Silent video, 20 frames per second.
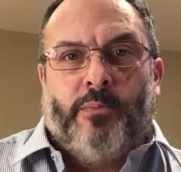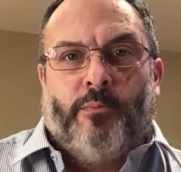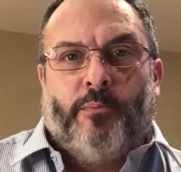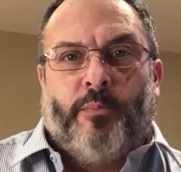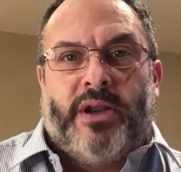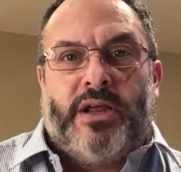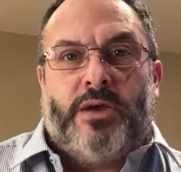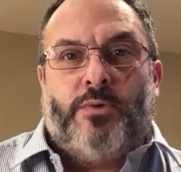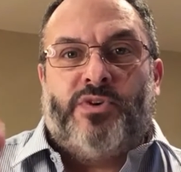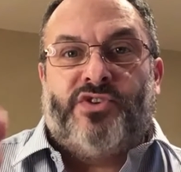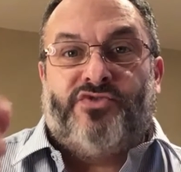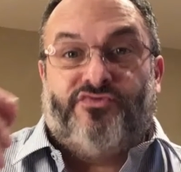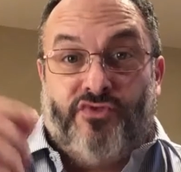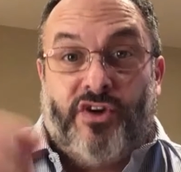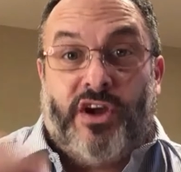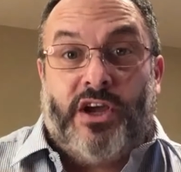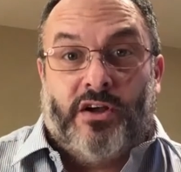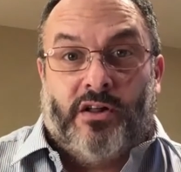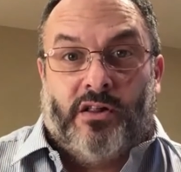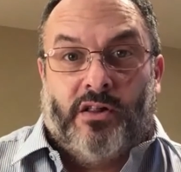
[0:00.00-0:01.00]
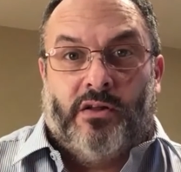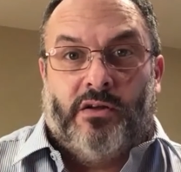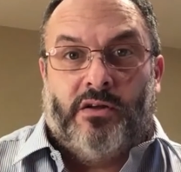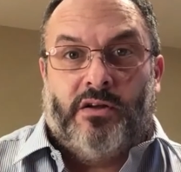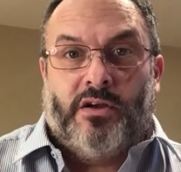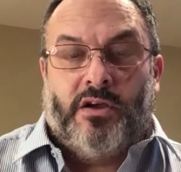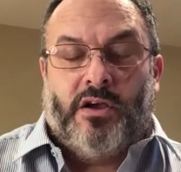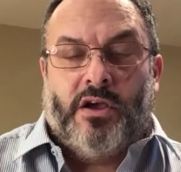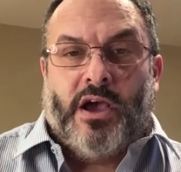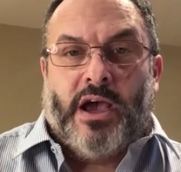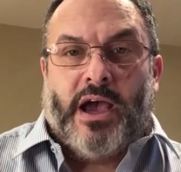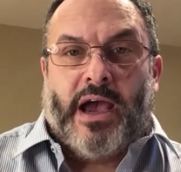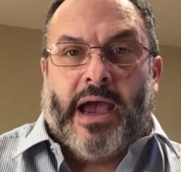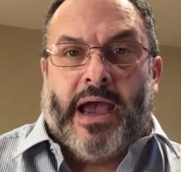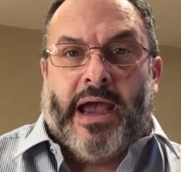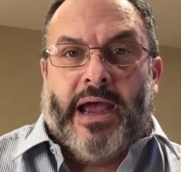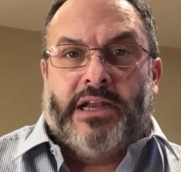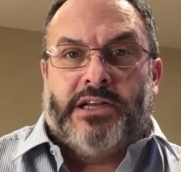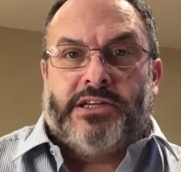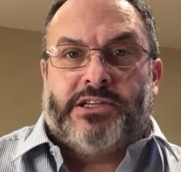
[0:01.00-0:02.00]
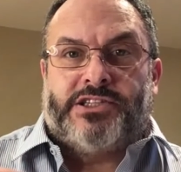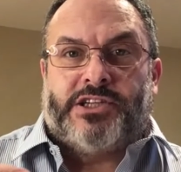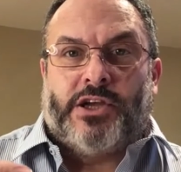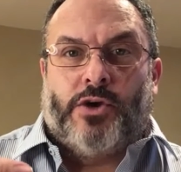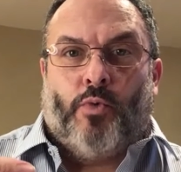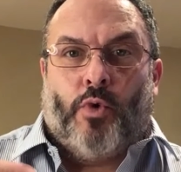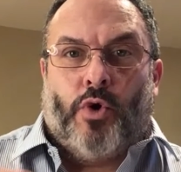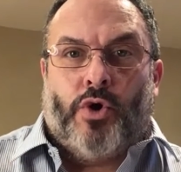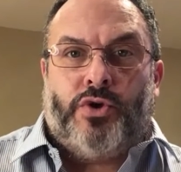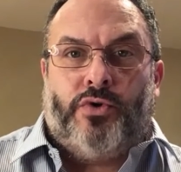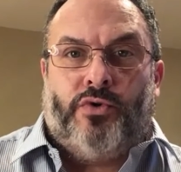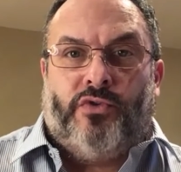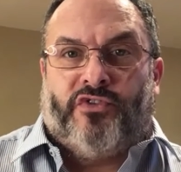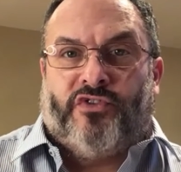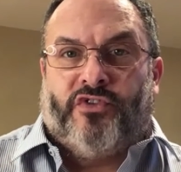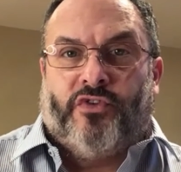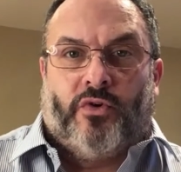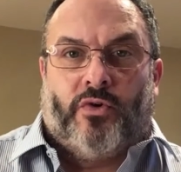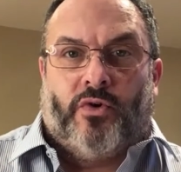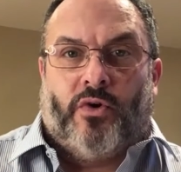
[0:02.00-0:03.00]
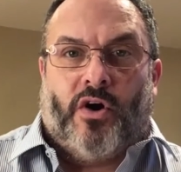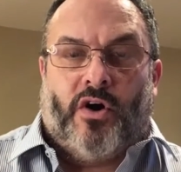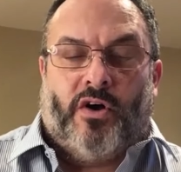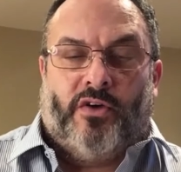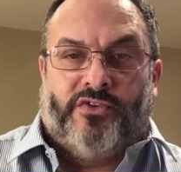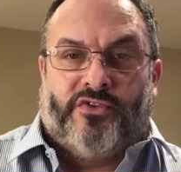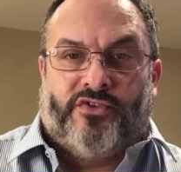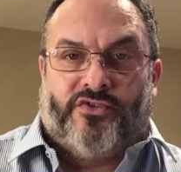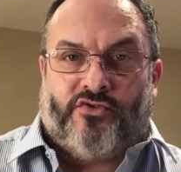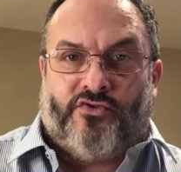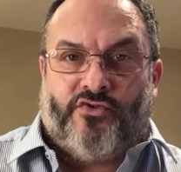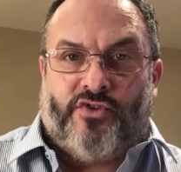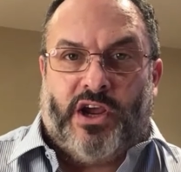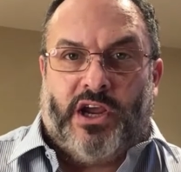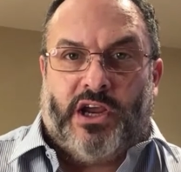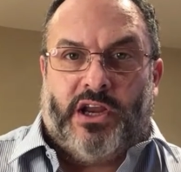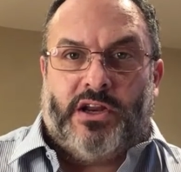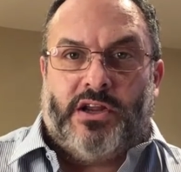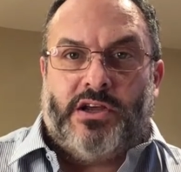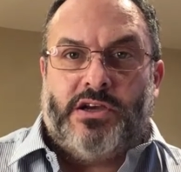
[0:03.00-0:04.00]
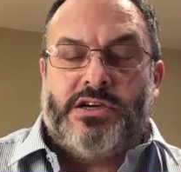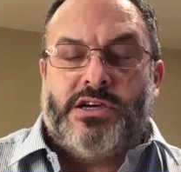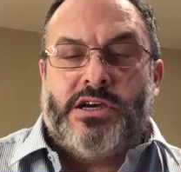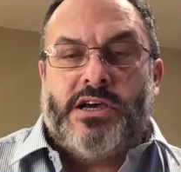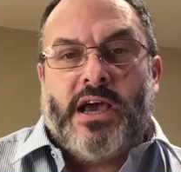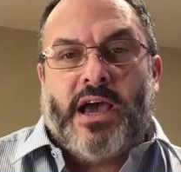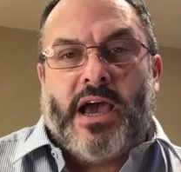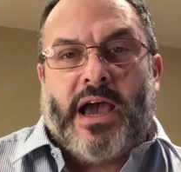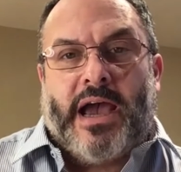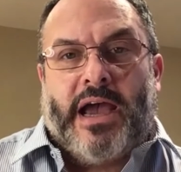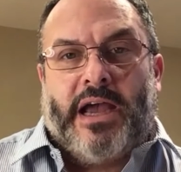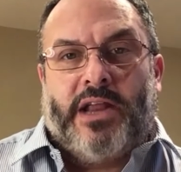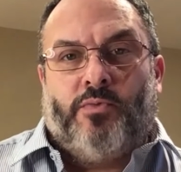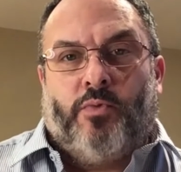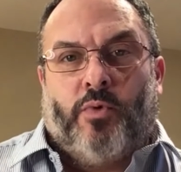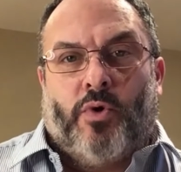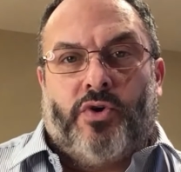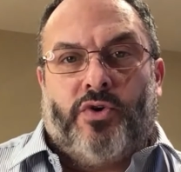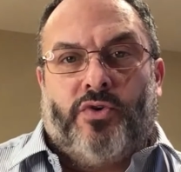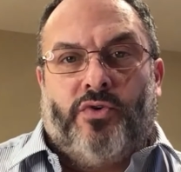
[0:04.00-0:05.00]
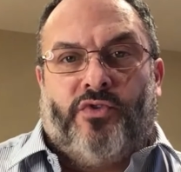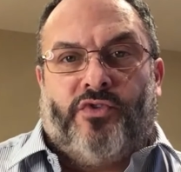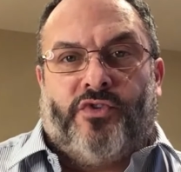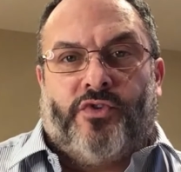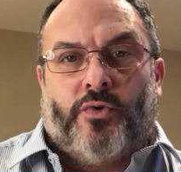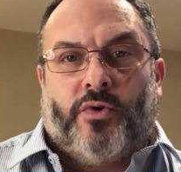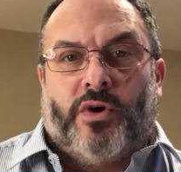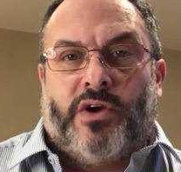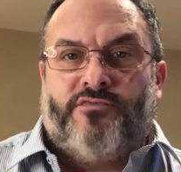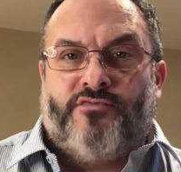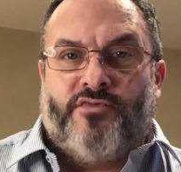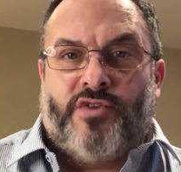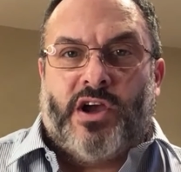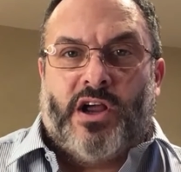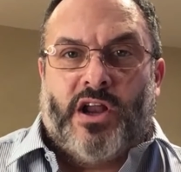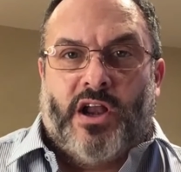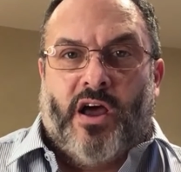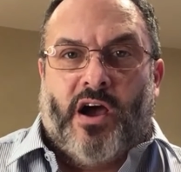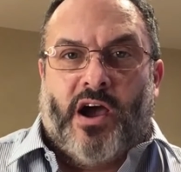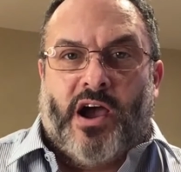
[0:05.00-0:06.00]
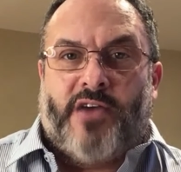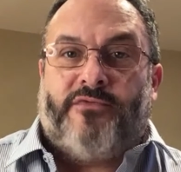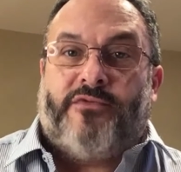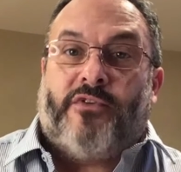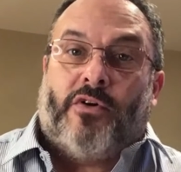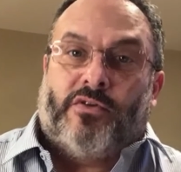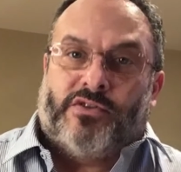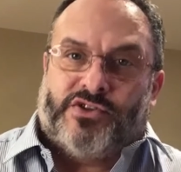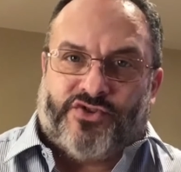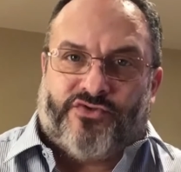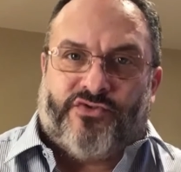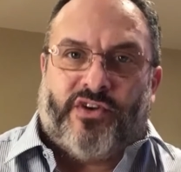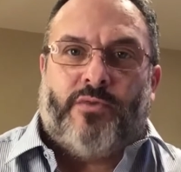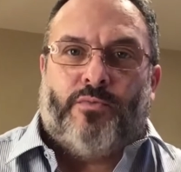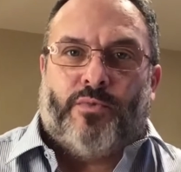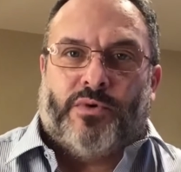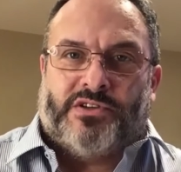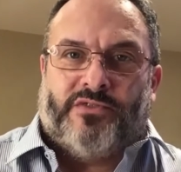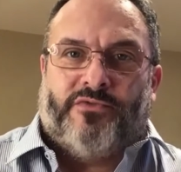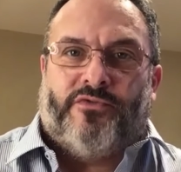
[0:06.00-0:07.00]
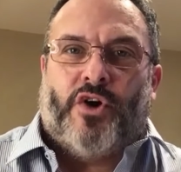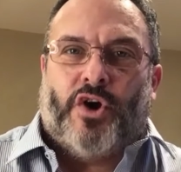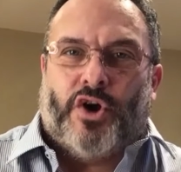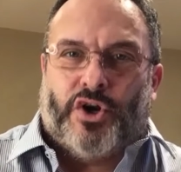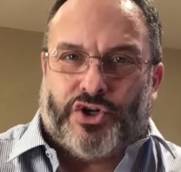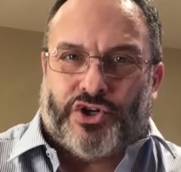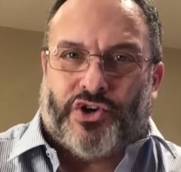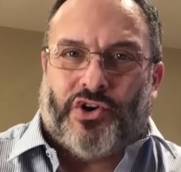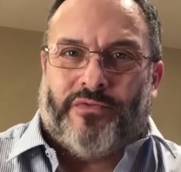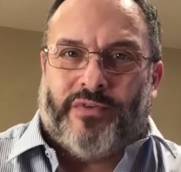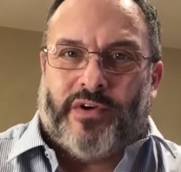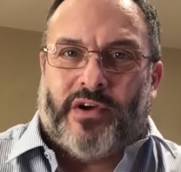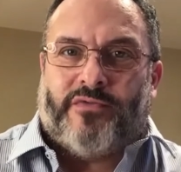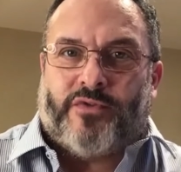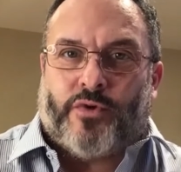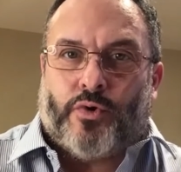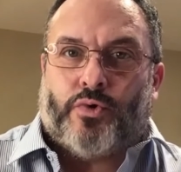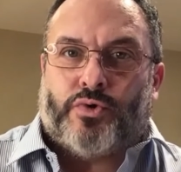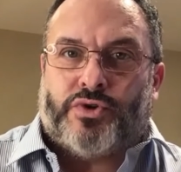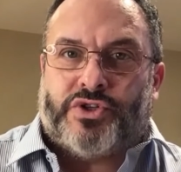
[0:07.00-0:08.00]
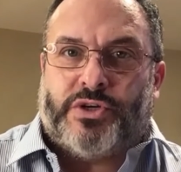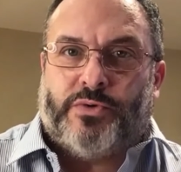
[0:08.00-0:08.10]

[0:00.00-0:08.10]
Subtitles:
But it was real. And so what you saw on screen and what you saw in real life on screen was a version of it. Of course, she